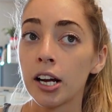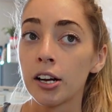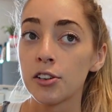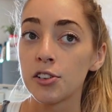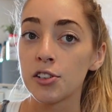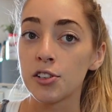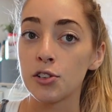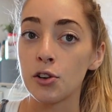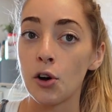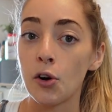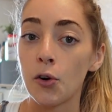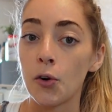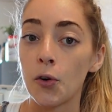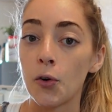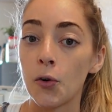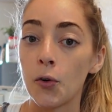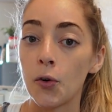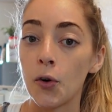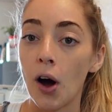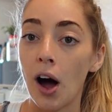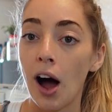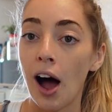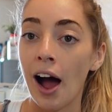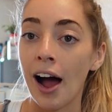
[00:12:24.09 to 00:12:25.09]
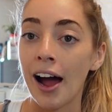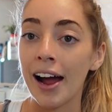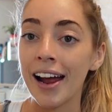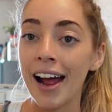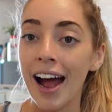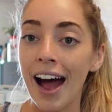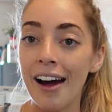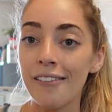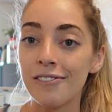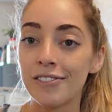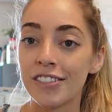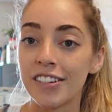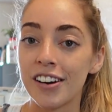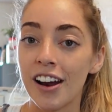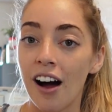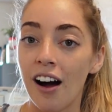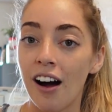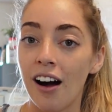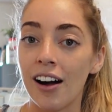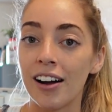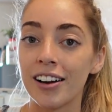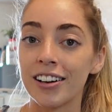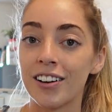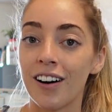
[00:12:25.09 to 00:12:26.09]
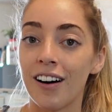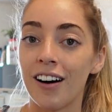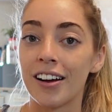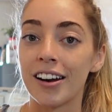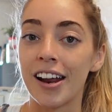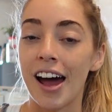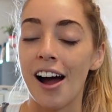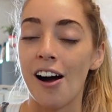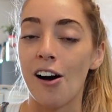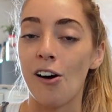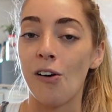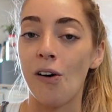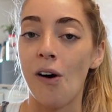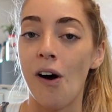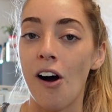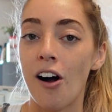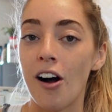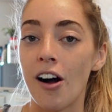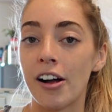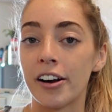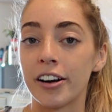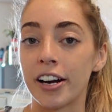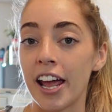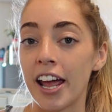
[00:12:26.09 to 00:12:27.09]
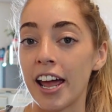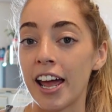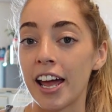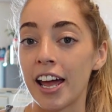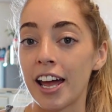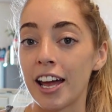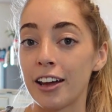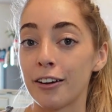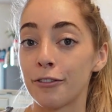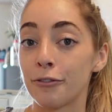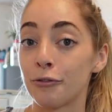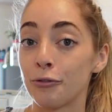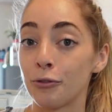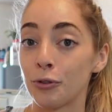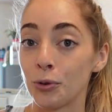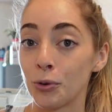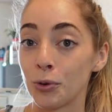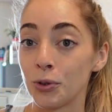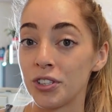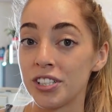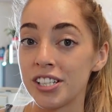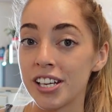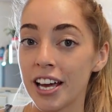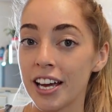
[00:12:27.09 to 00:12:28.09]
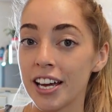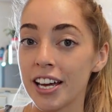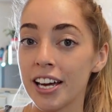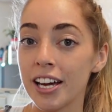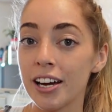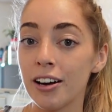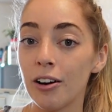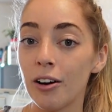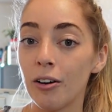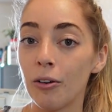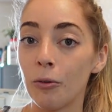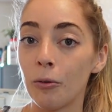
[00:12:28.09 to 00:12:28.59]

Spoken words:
So I have not gone out on a food date